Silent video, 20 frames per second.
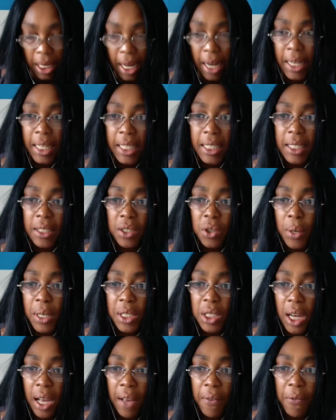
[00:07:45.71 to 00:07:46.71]
and this is going
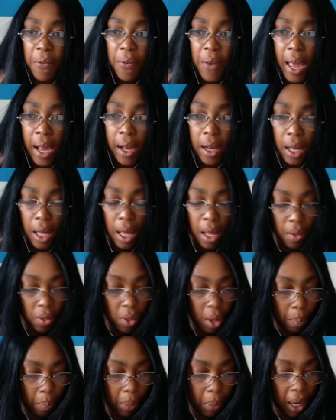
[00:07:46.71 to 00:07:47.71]
to affect
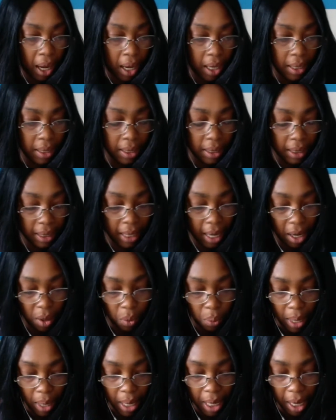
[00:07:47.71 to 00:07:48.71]
the blondes
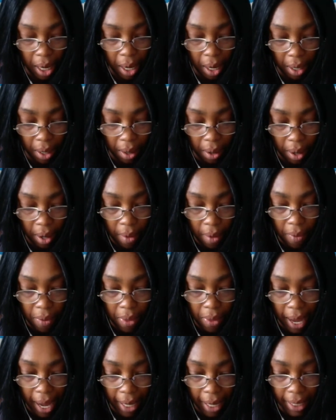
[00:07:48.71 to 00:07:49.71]
and reddy hair
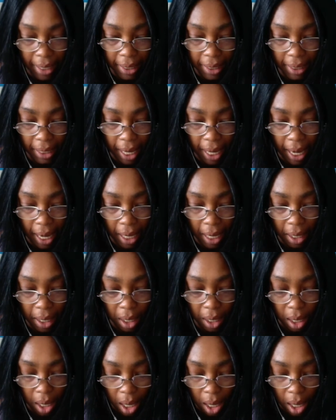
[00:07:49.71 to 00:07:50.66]
that is in